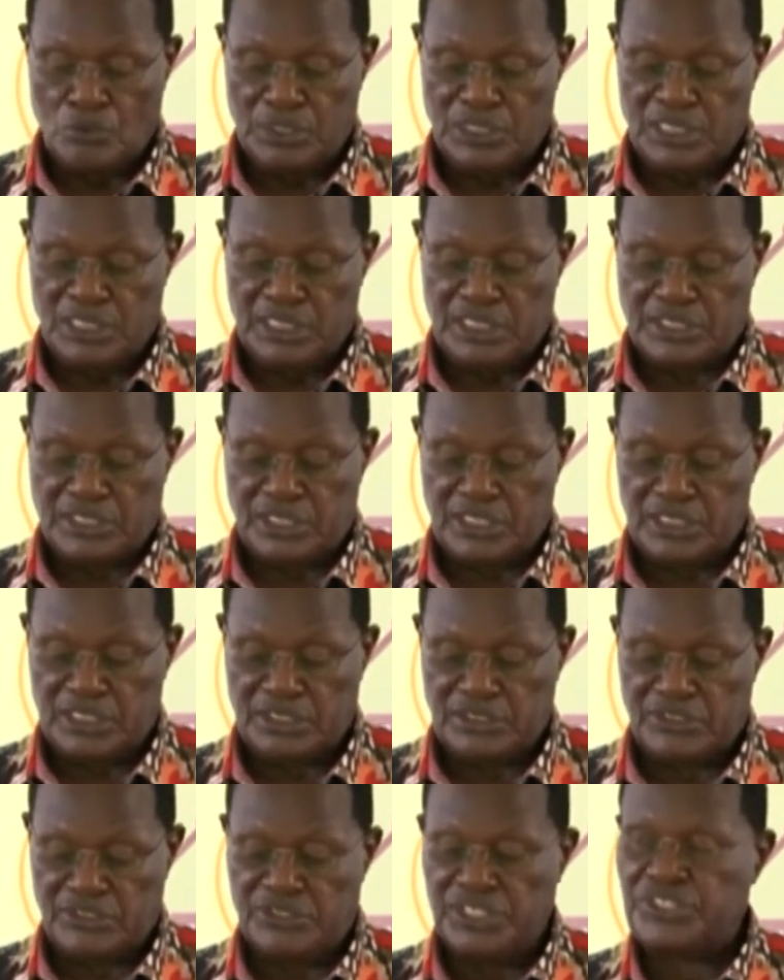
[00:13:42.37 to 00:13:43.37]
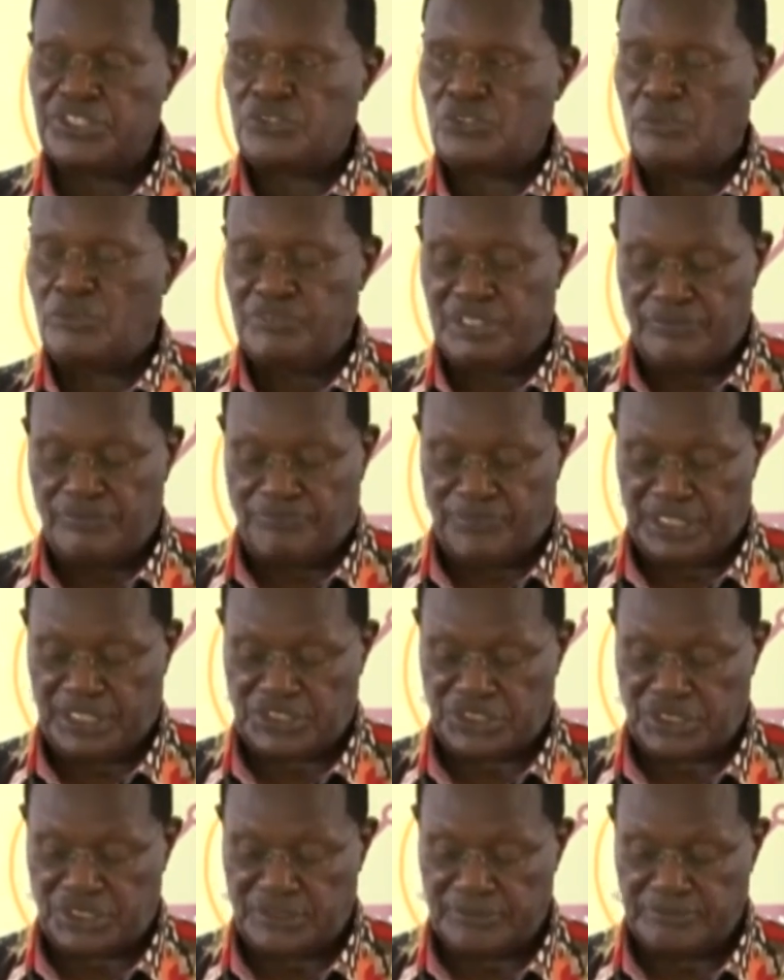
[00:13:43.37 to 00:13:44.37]
with increased risk of
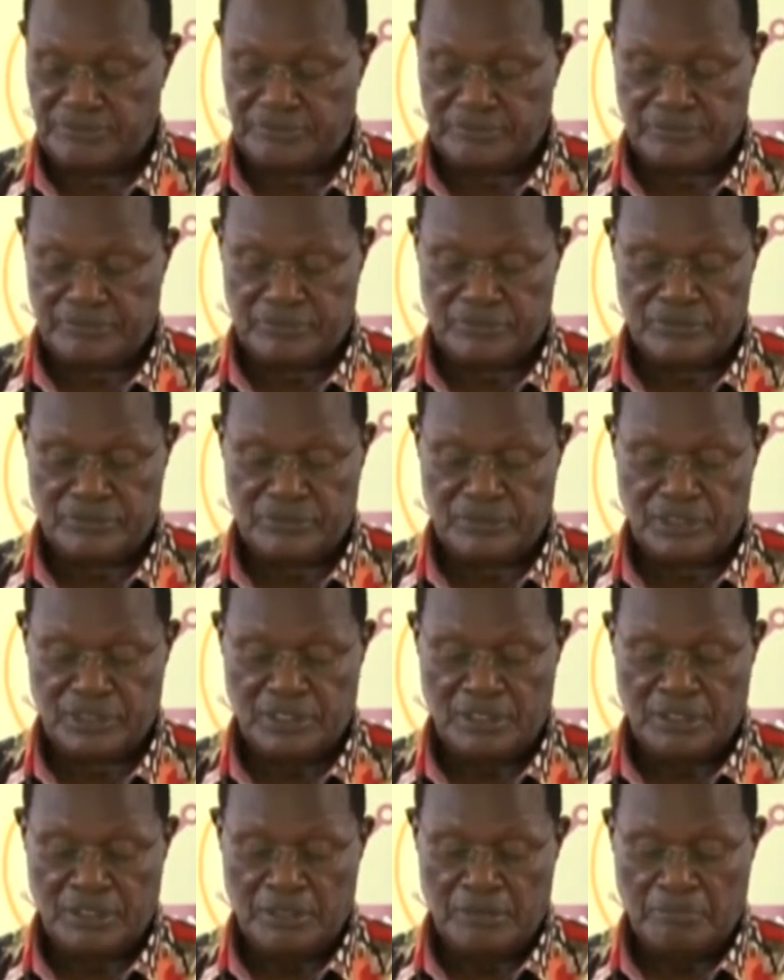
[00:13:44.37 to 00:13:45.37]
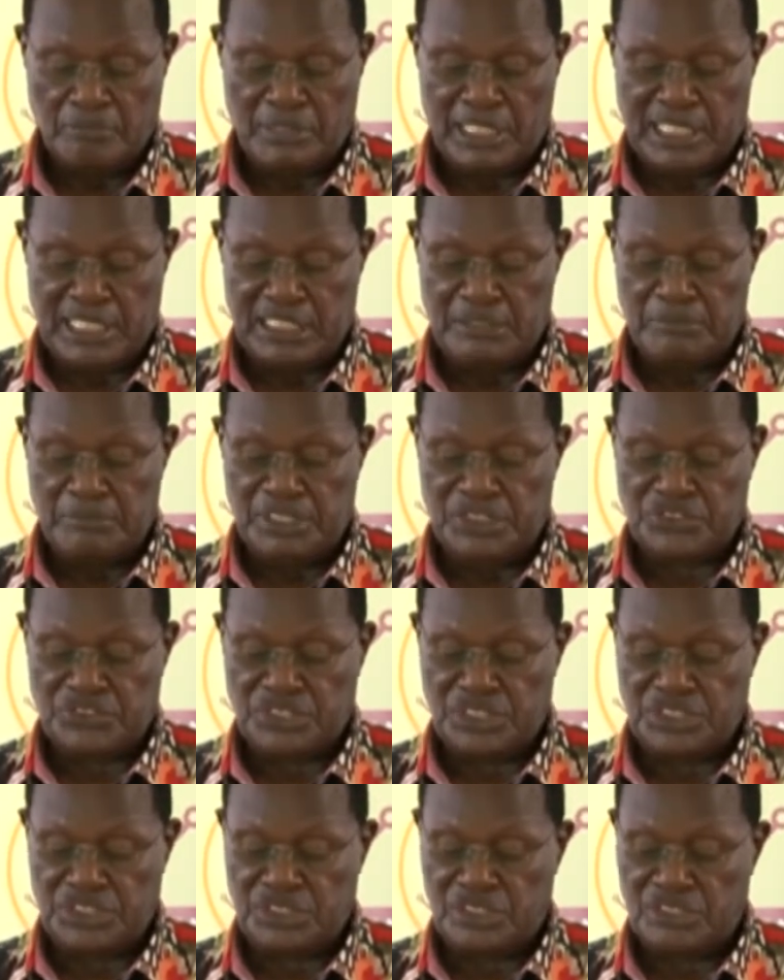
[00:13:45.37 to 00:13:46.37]
infection. My
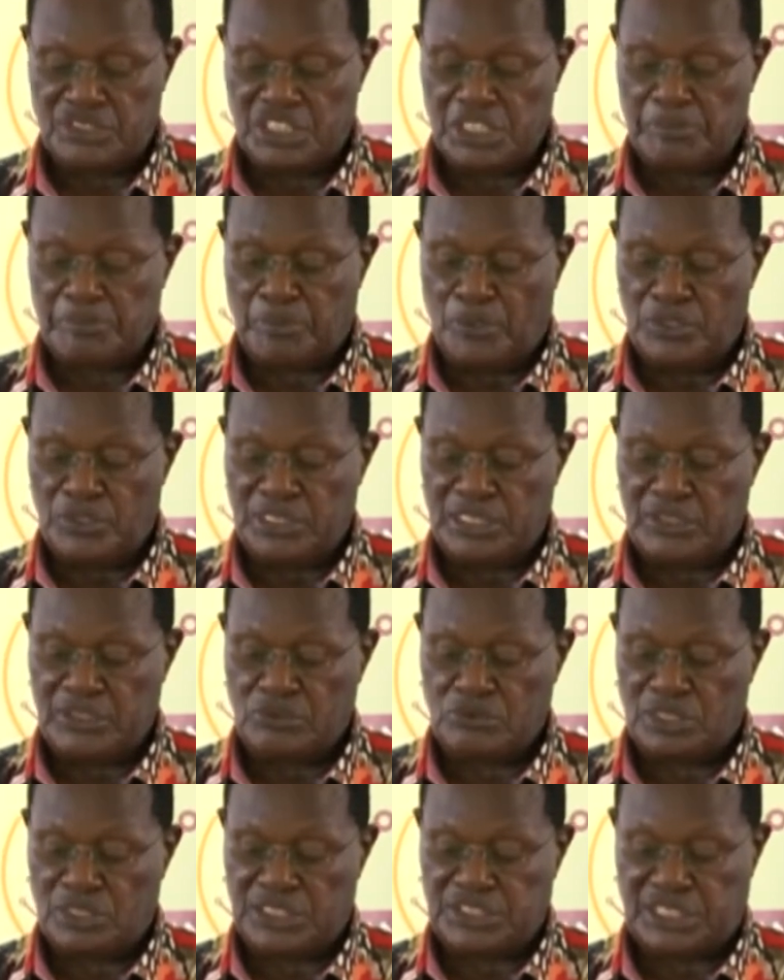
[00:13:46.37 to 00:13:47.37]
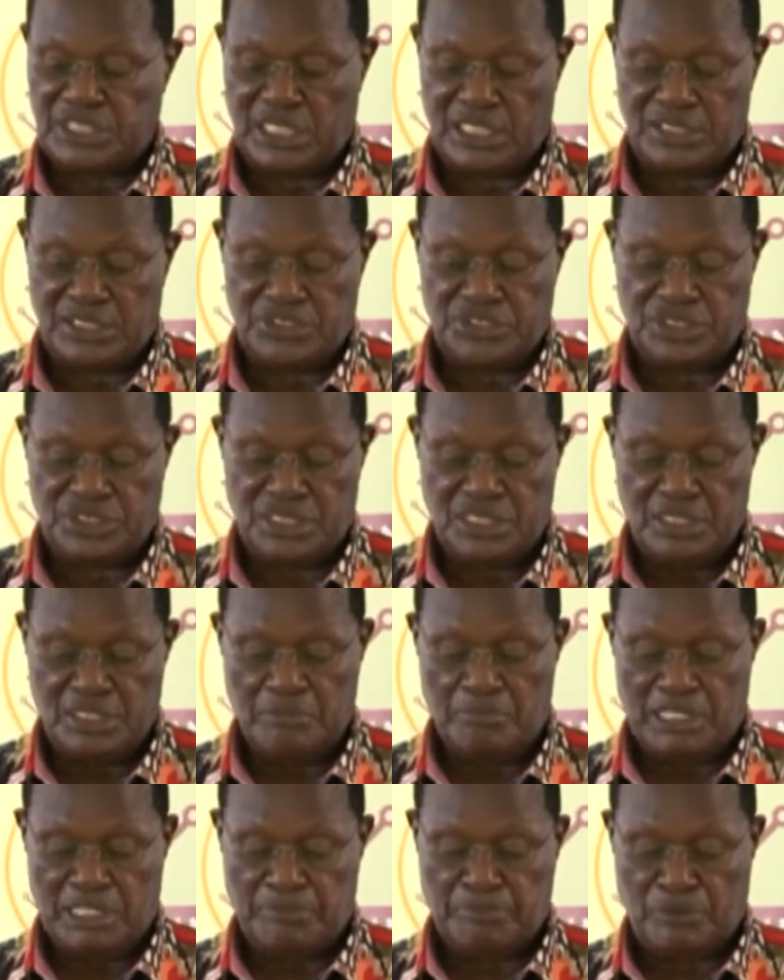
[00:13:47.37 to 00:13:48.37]
administration responded to the challenge
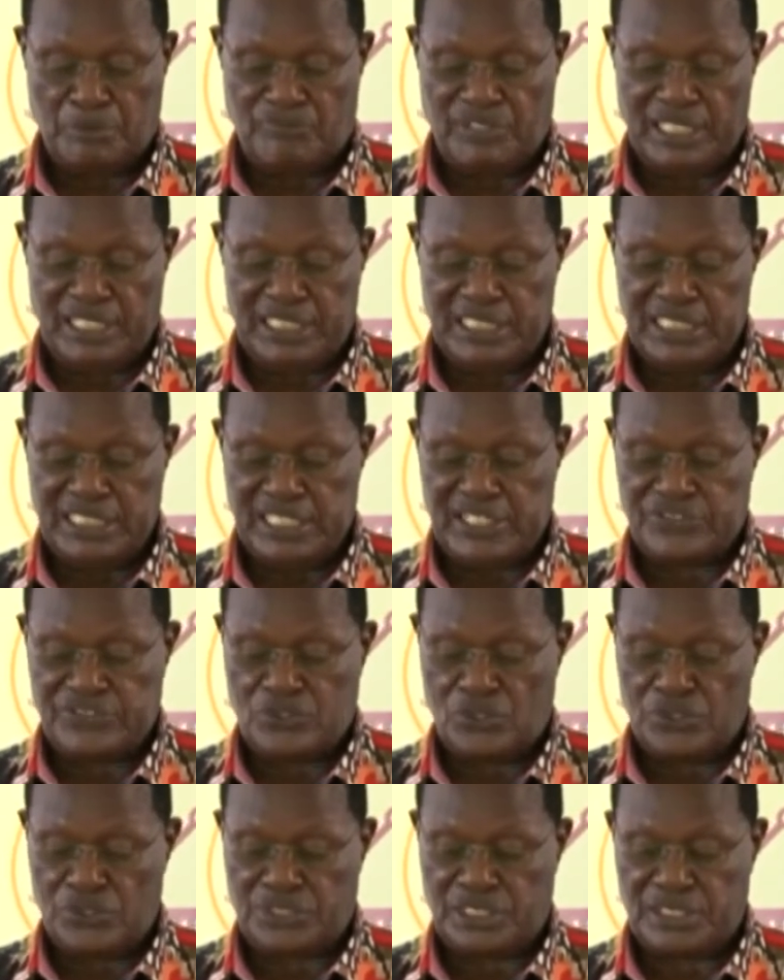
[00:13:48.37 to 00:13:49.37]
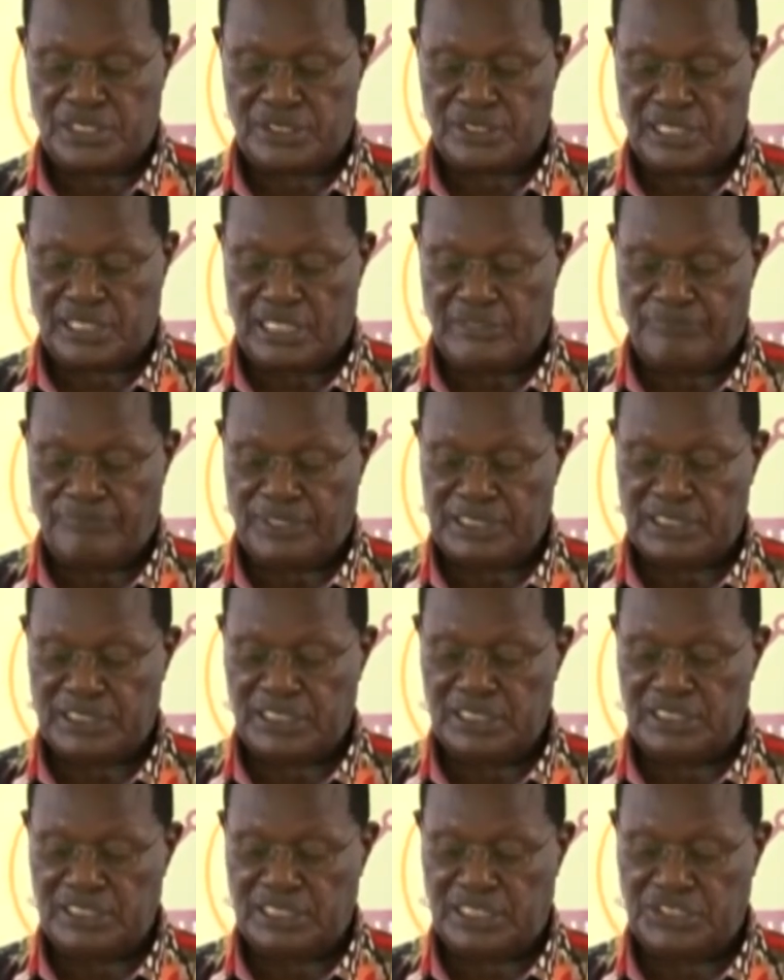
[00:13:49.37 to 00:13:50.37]
by providing resources and
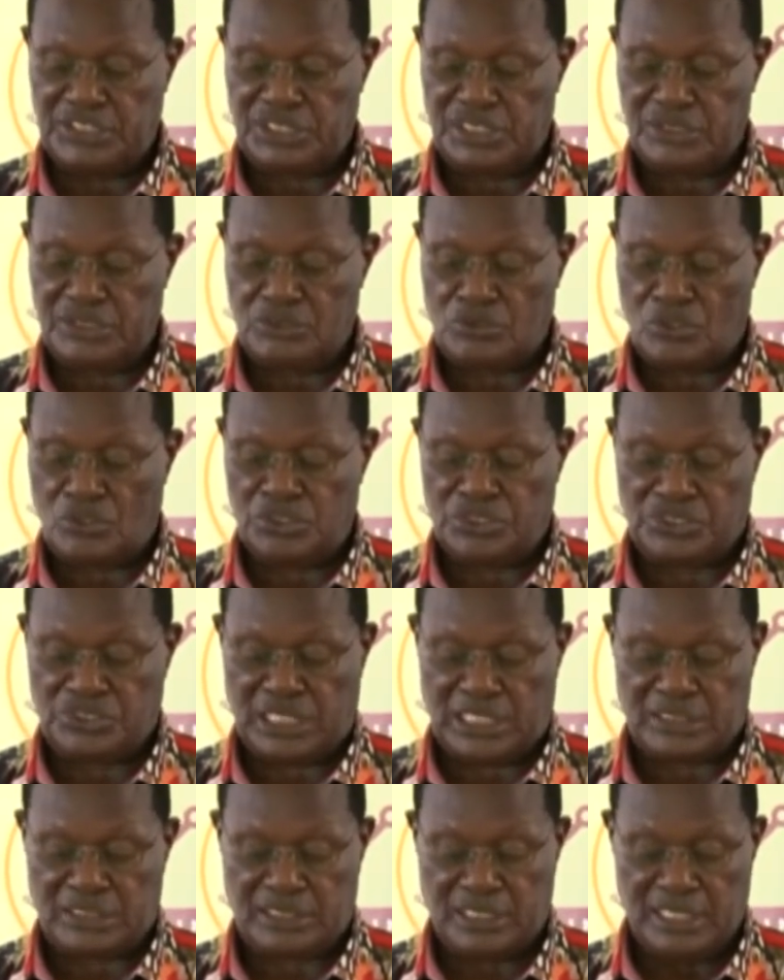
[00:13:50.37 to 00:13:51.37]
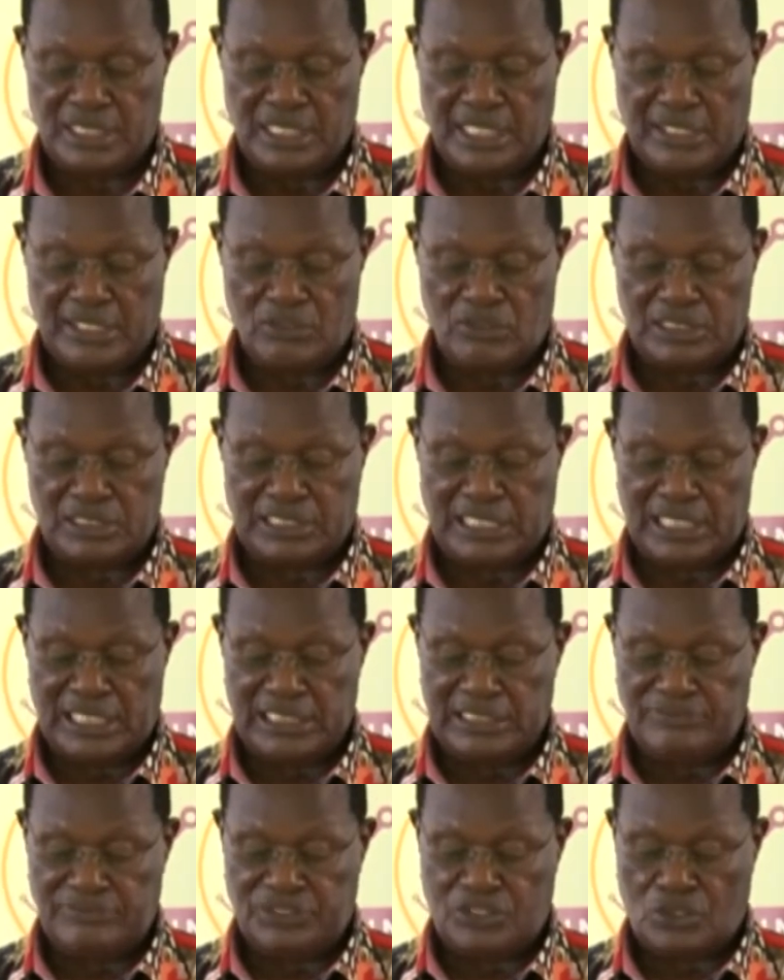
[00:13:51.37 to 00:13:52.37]
facilitation to construct an
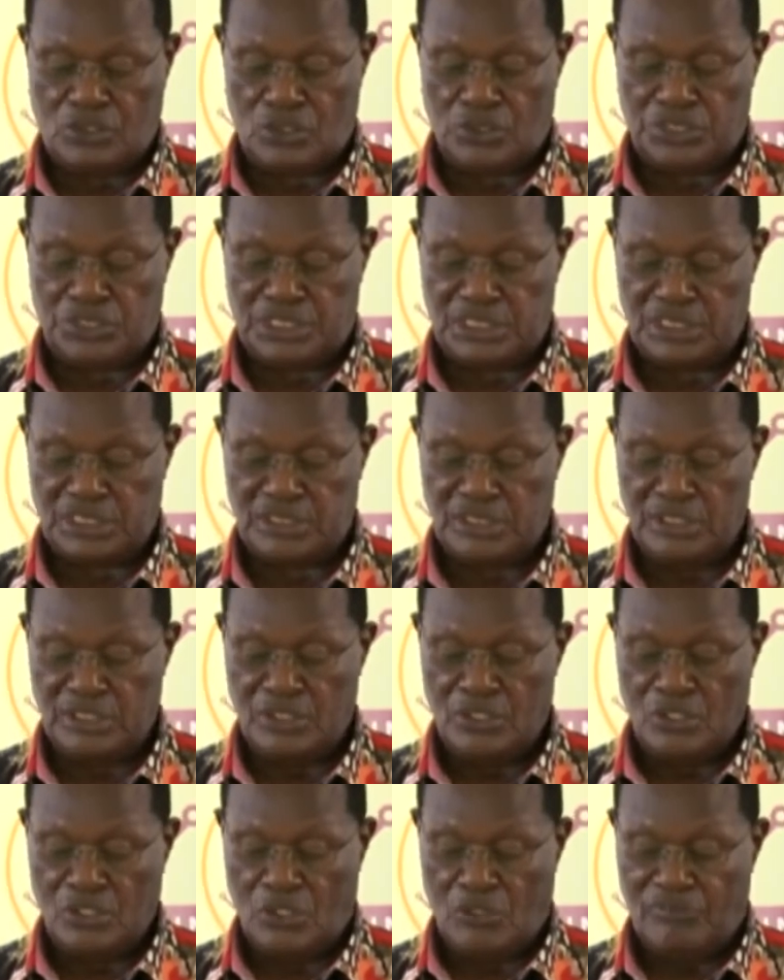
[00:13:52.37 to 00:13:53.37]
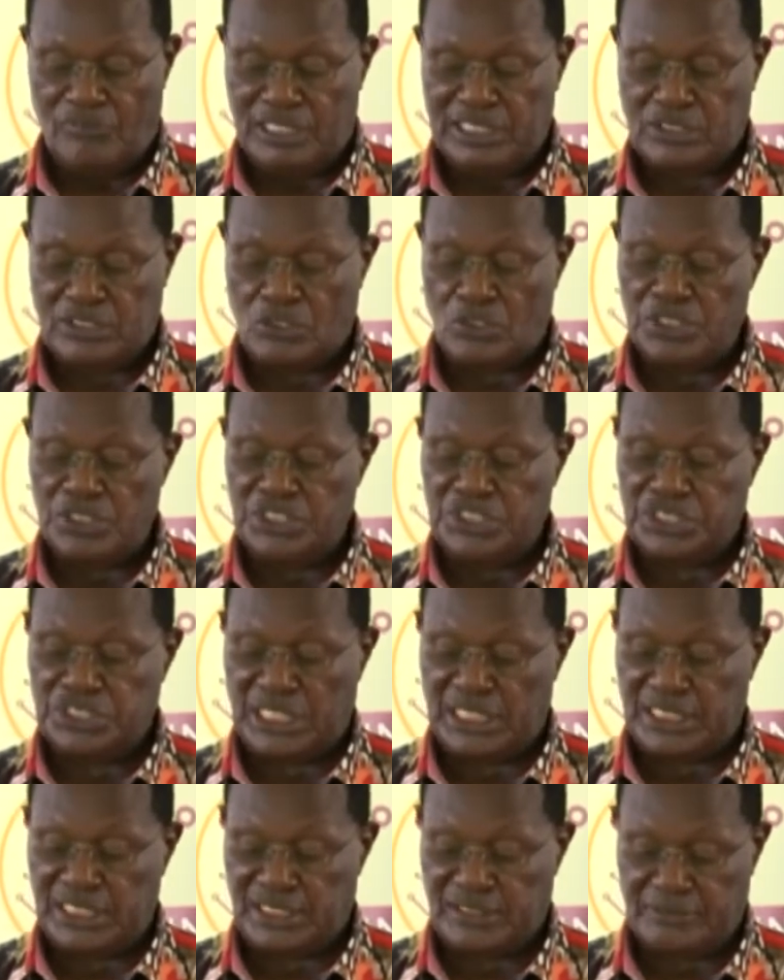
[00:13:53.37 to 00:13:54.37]
alternative crossing over the Kony
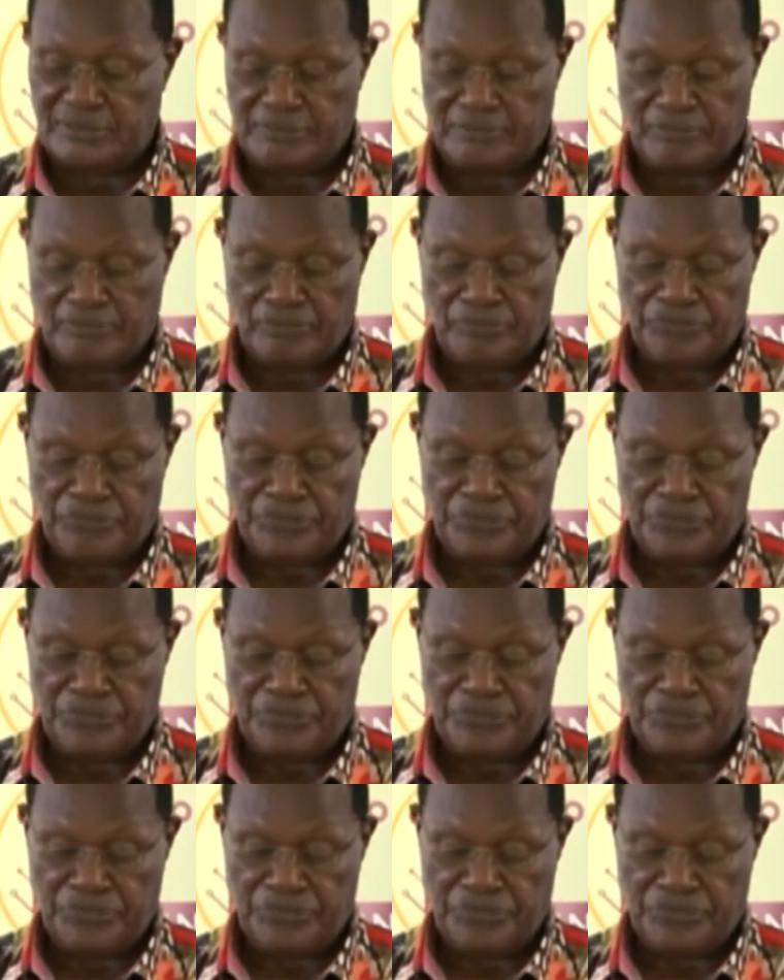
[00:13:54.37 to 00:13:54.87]
Channel